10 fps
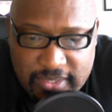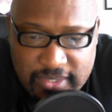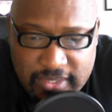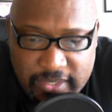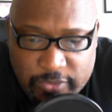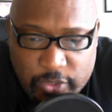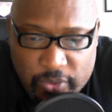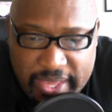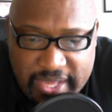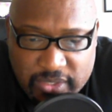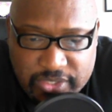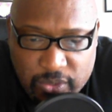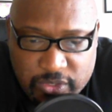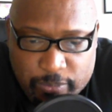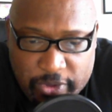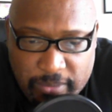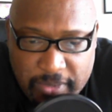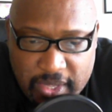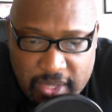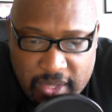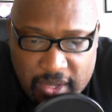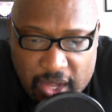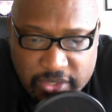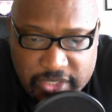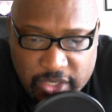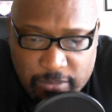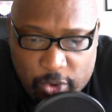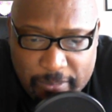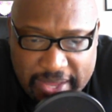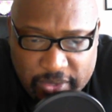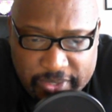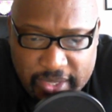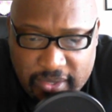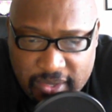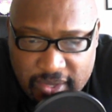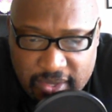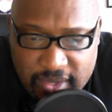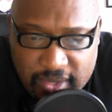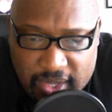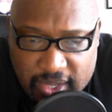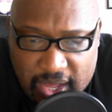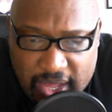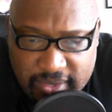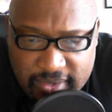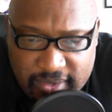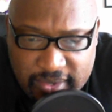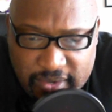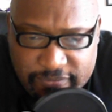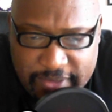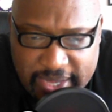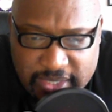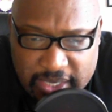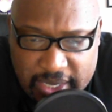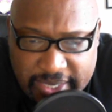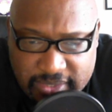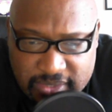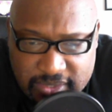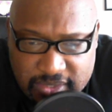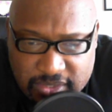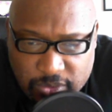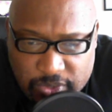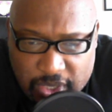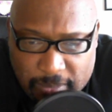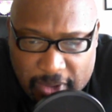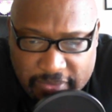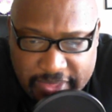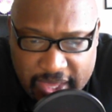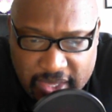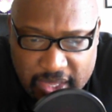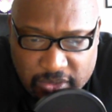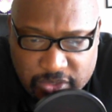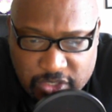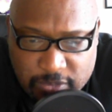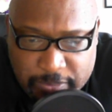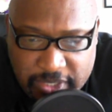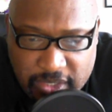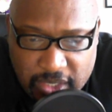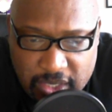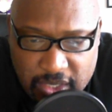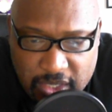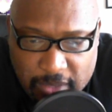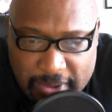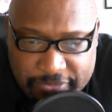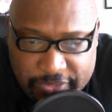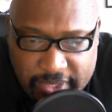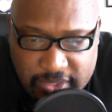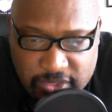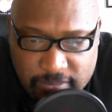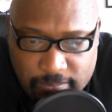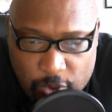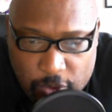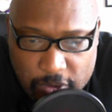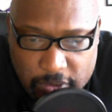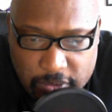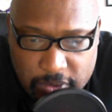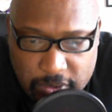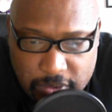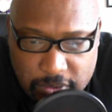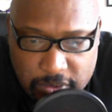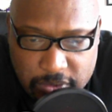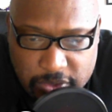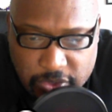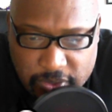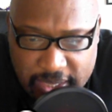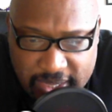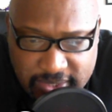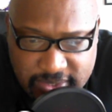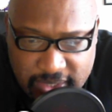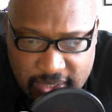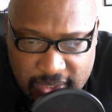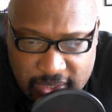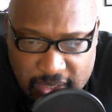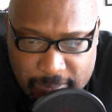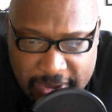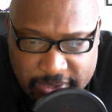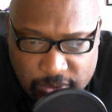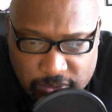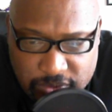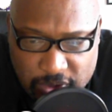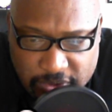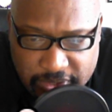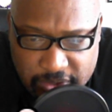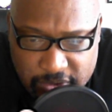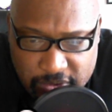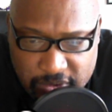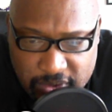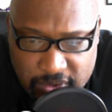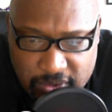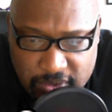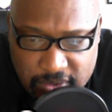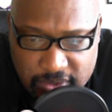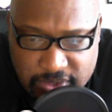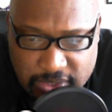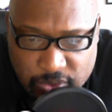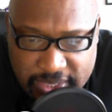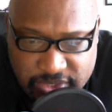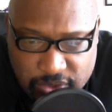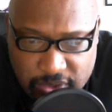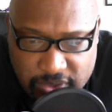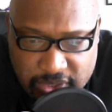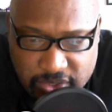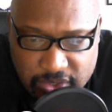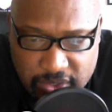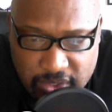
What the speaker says: If you do a hangout soon, Supreme, I'll tell you more about it, okay? In fact, I'd like to come on the hangout to speak about things more to you guys. Michael, talking to your sexual dance is good, tension.